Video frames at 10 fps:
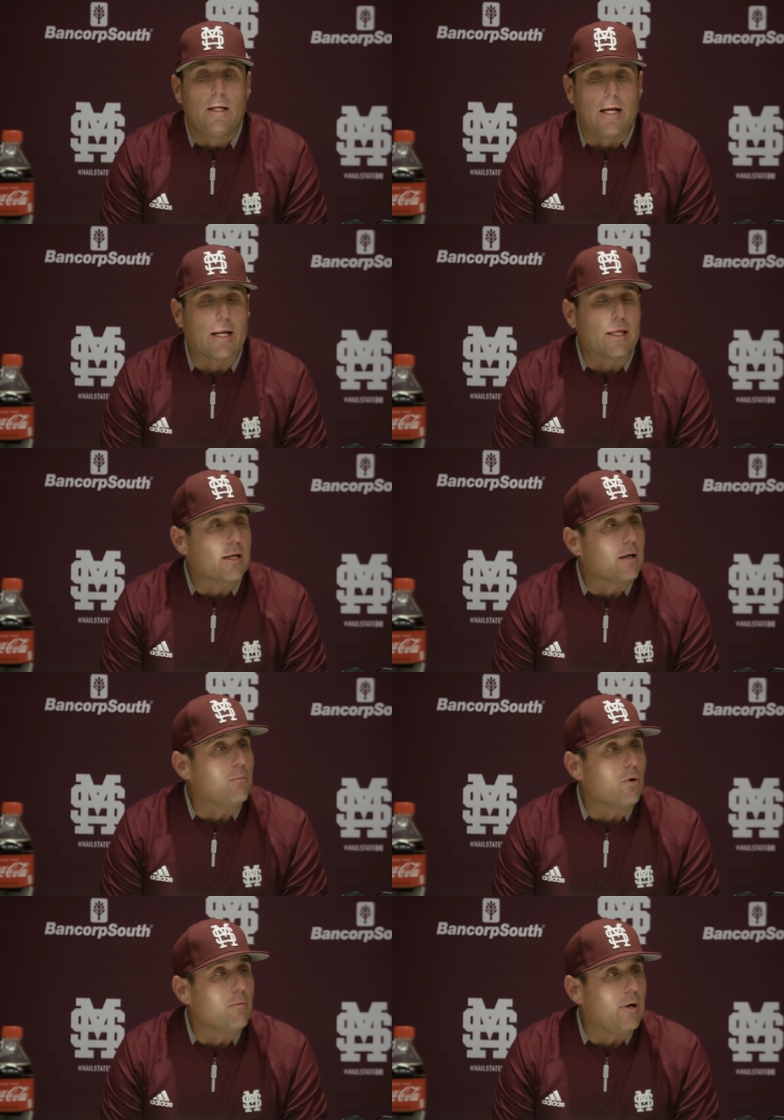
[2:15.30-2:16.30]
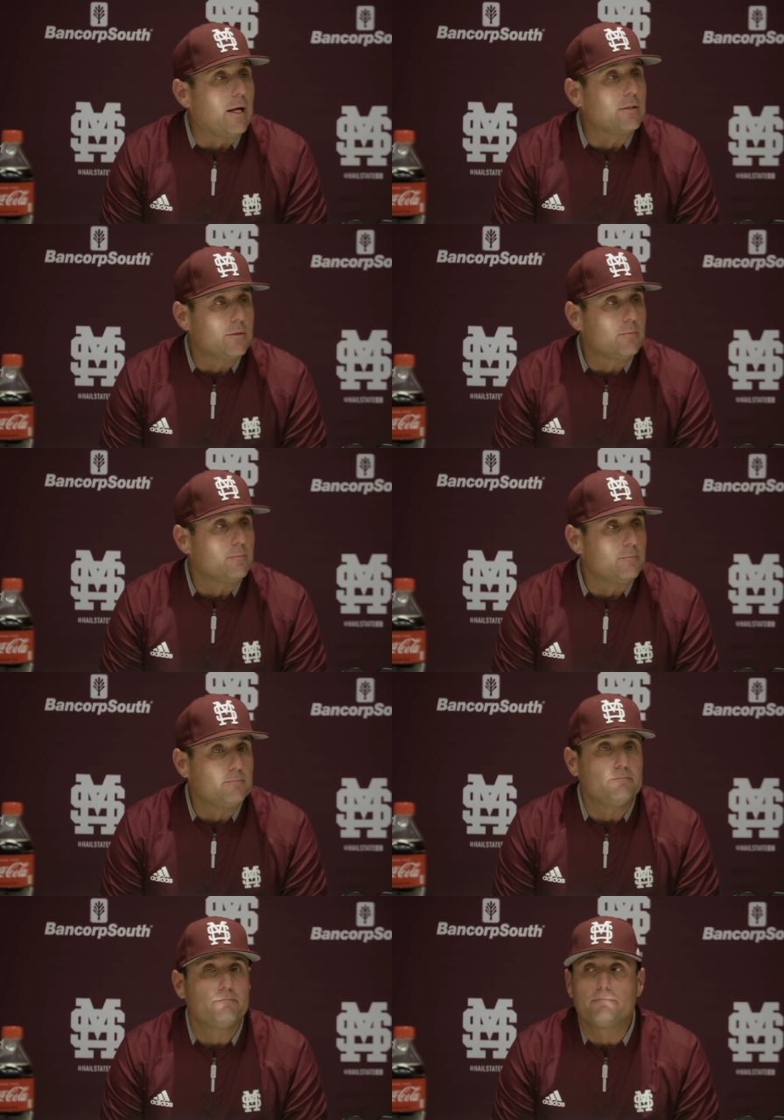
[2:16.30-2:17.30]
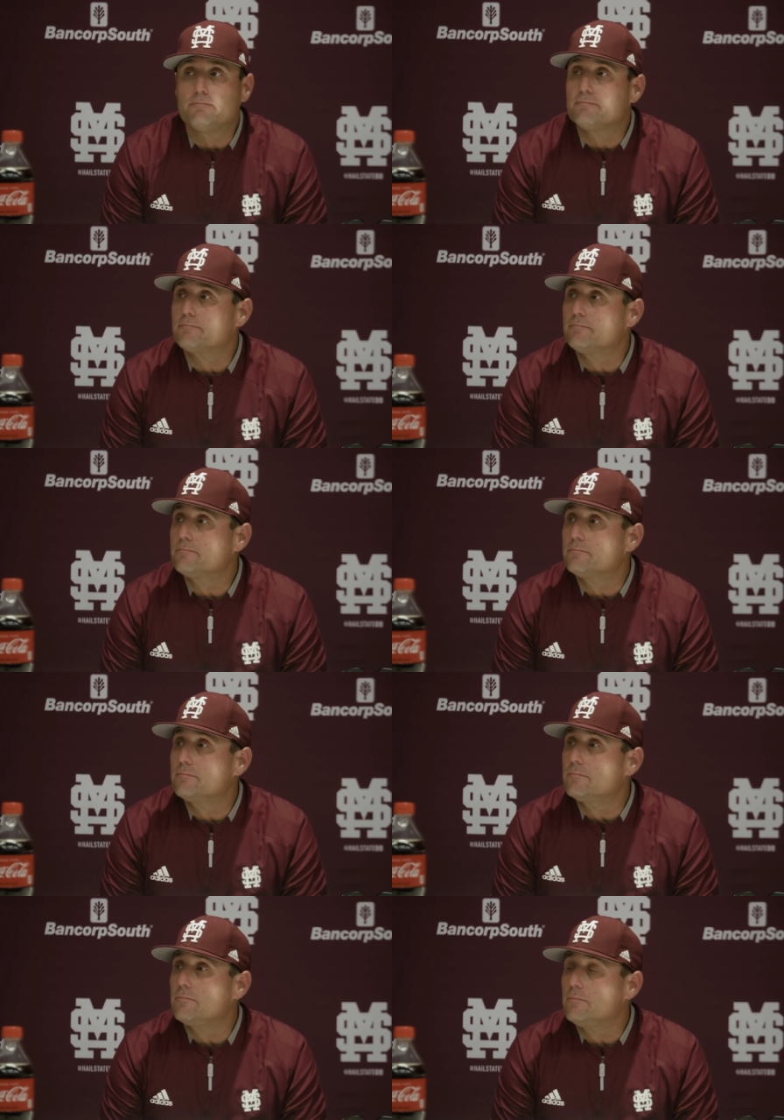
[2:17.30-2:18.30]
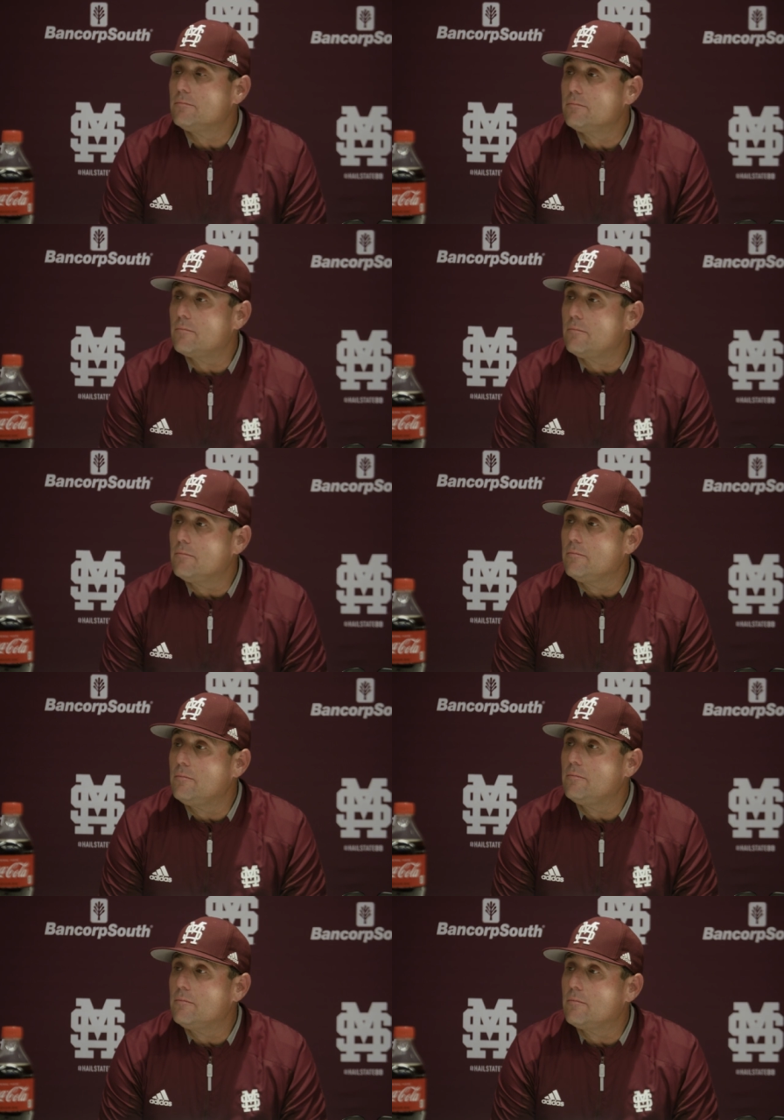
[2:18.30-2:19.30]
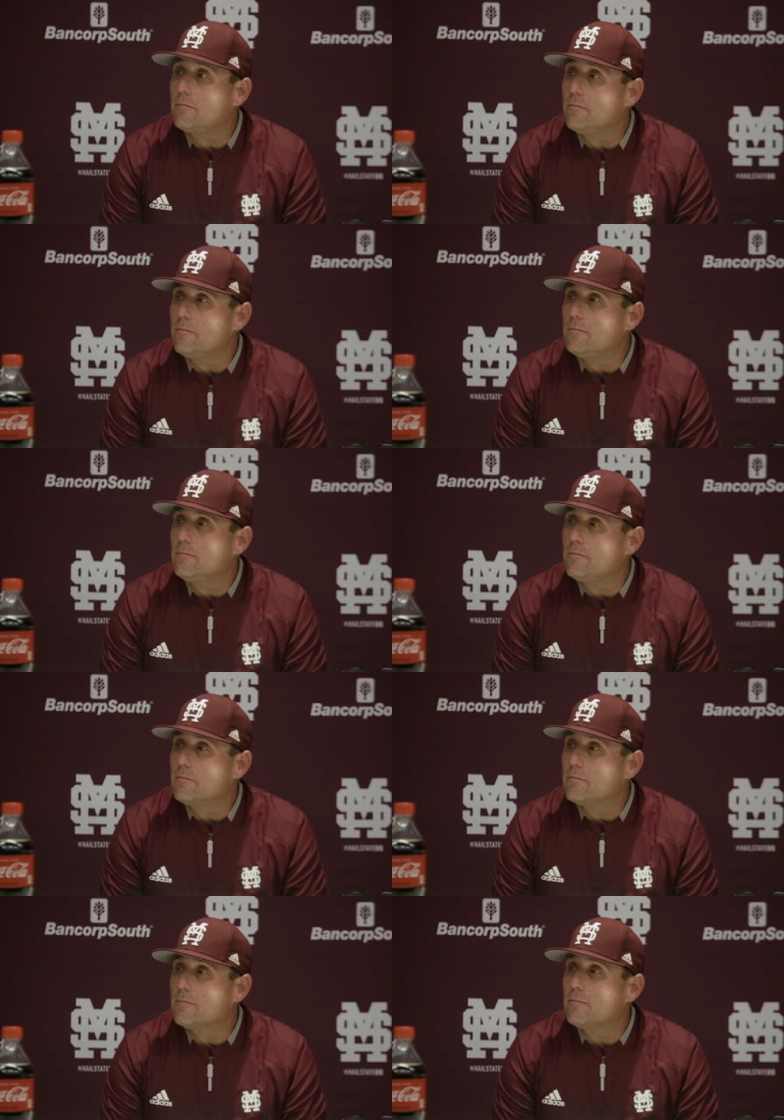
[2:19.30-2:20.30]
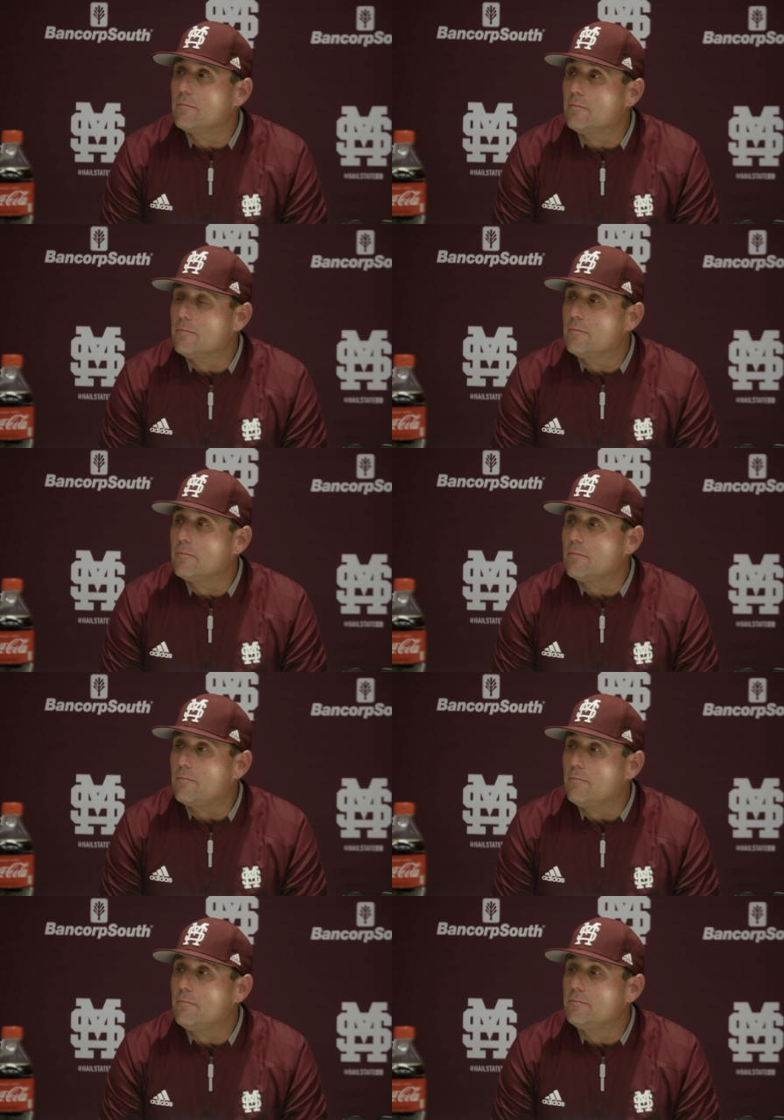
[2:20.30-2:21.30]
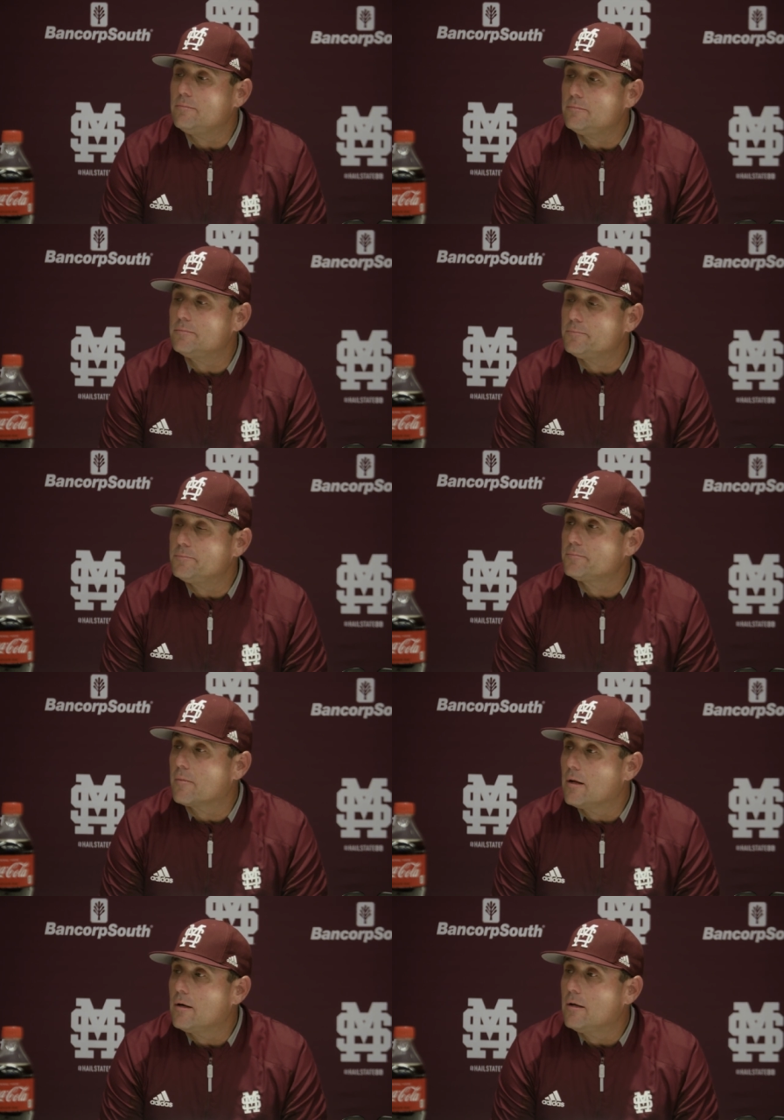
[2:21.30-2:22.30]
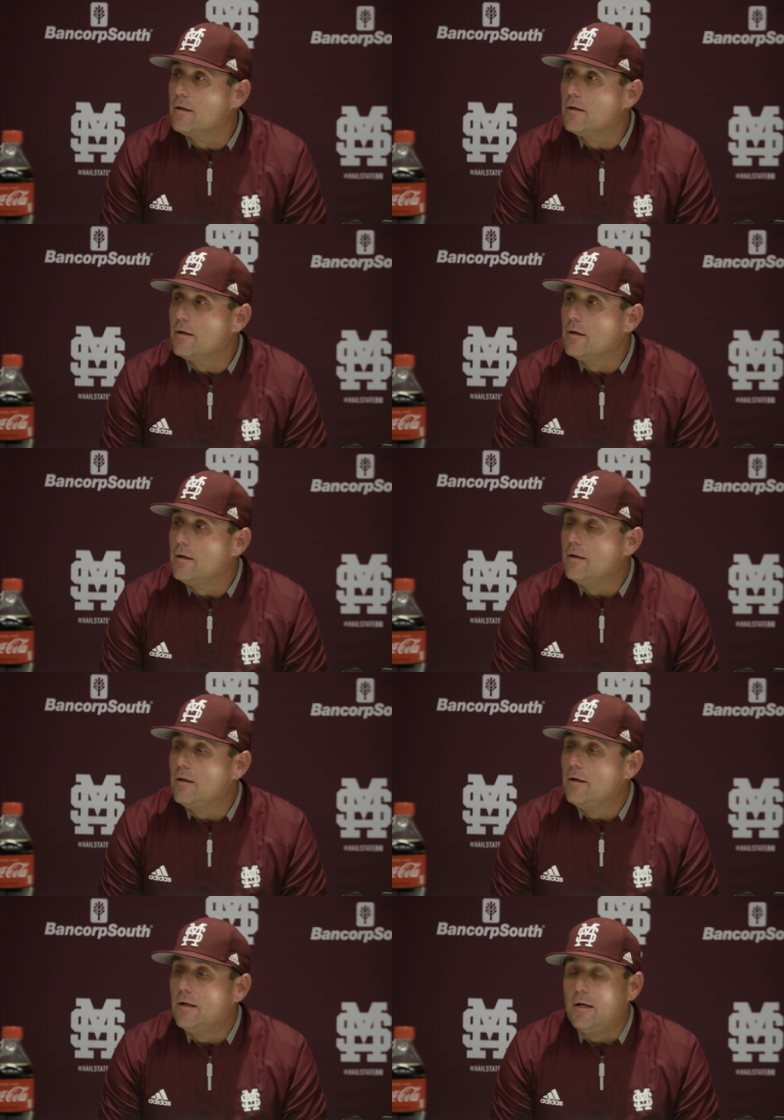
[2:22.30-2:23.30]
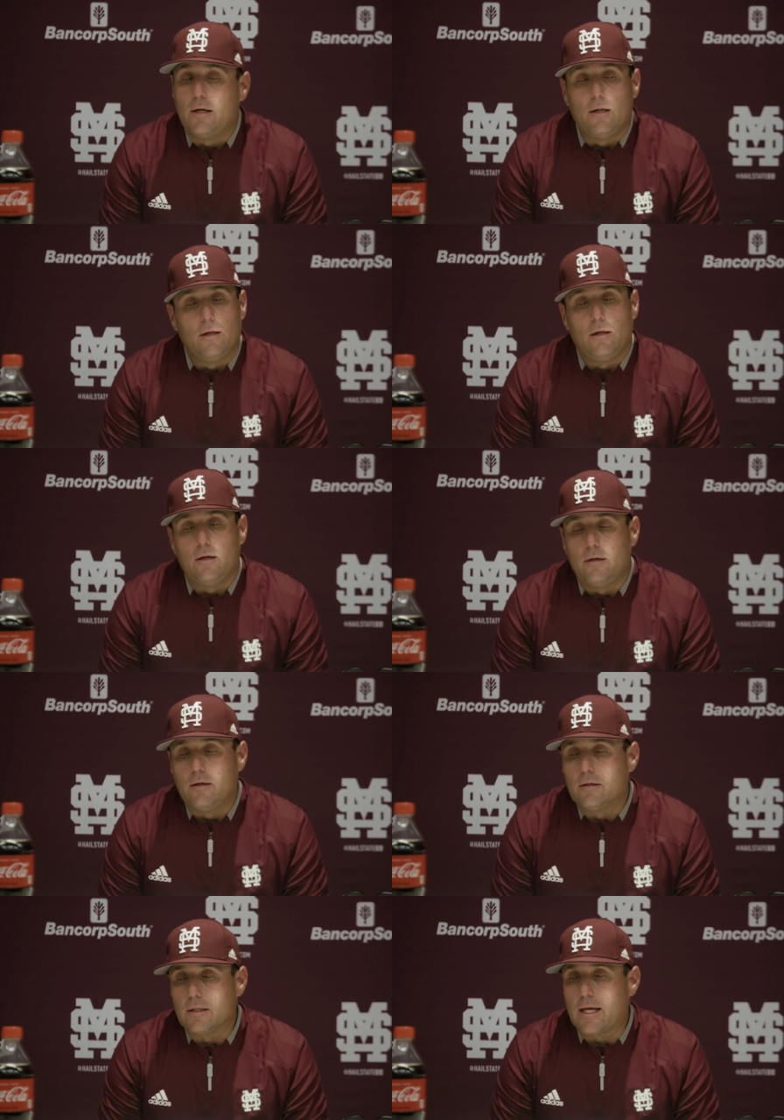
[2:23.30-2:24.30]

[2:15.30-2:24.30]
I got to get him more bats. As frustrating as the left on base is, if you're still doing something right to get guys on base, what's the next piece to finish it off get them in?